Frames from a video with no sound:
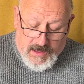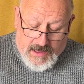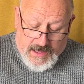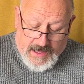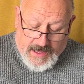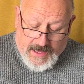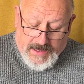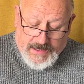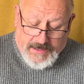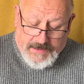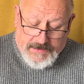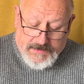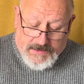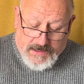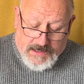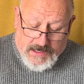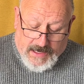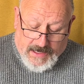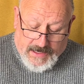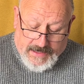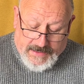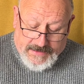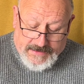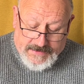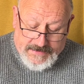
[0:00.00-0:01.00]
hate the
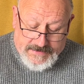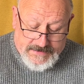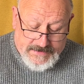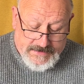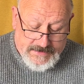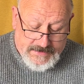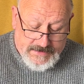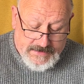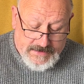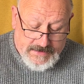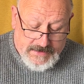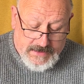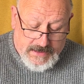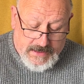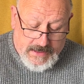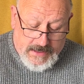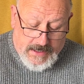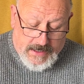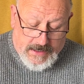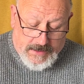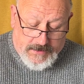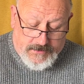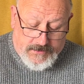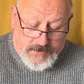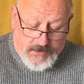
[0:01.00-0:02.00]
light
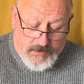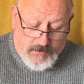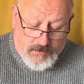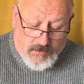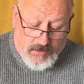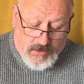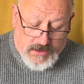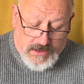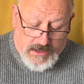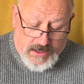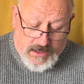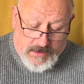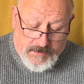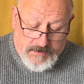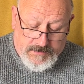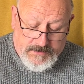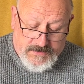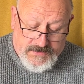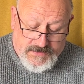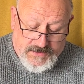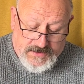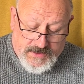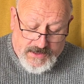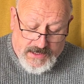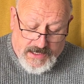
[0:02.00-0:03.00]
and do not come
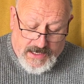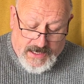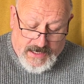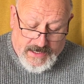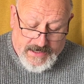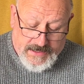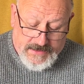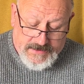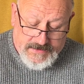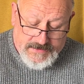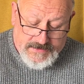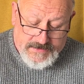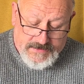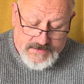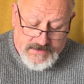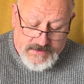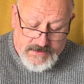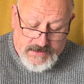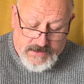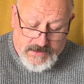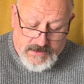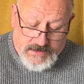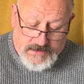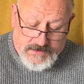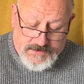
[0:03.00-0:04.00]
to the light,
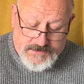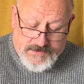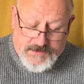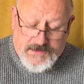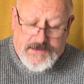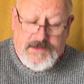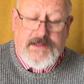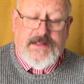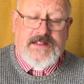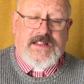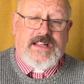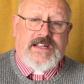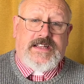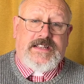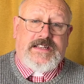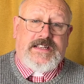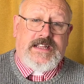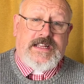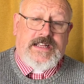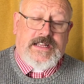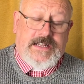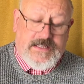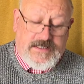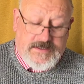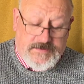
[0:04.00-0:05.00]
so that their
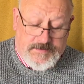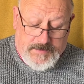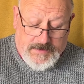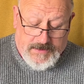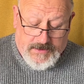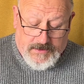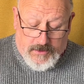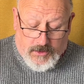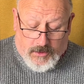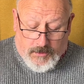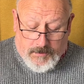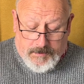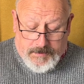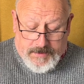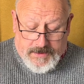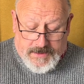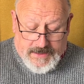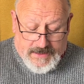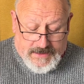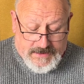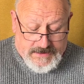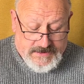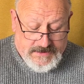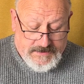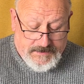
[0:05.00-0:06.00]
deeds may not be
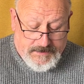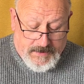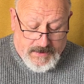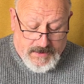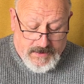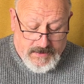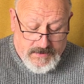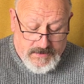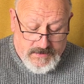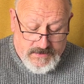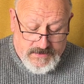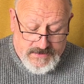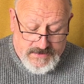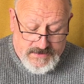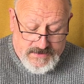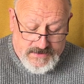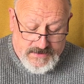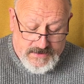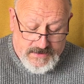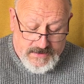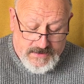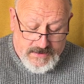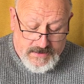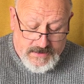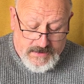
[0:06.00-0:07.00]
exposed.
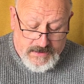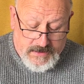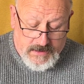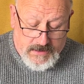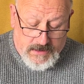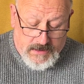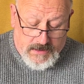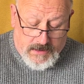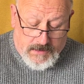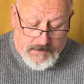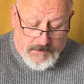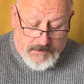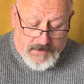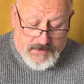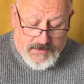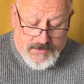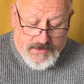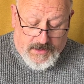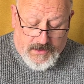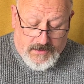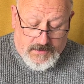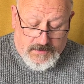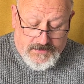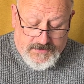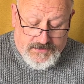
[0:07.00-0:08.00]
But
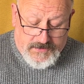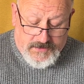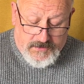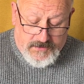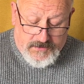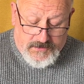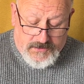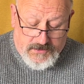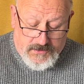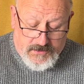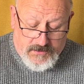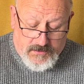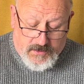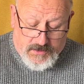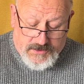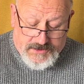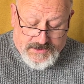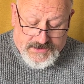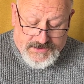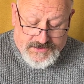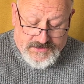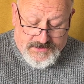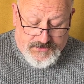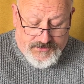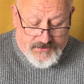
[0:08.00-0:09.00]
those who do what
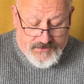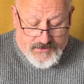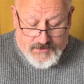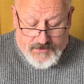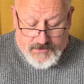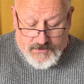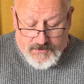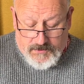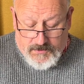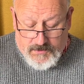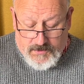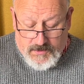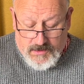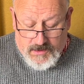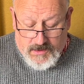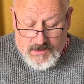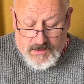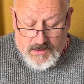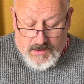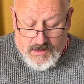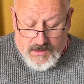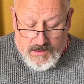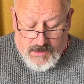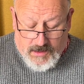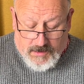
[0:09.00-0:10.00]
is true
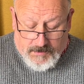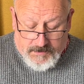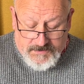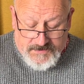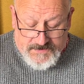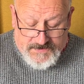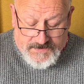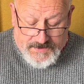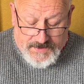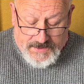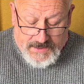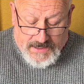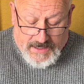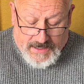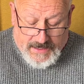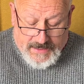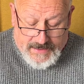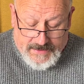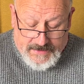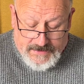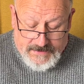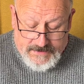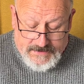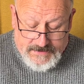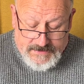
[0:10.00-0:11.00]
come to the
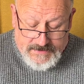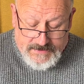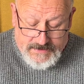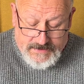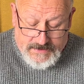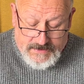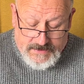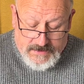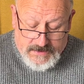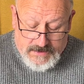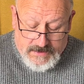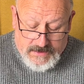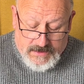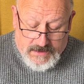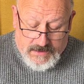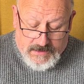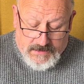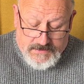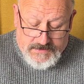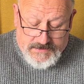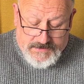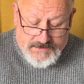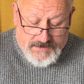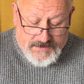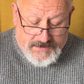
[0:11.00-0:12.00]
light,
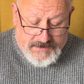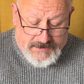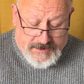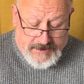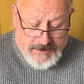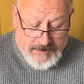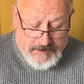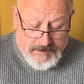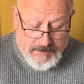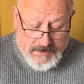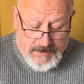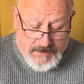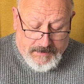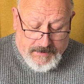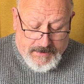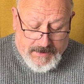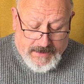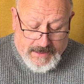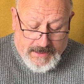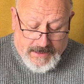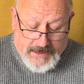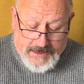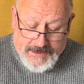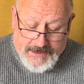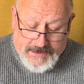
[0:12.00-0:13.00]
so that it may be
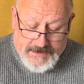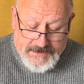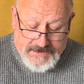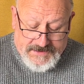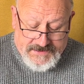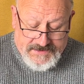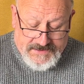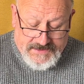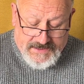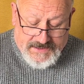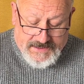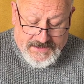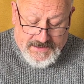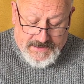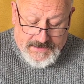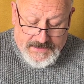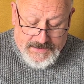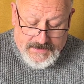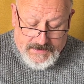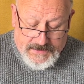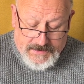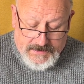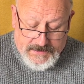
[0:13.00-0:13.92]
clearly seen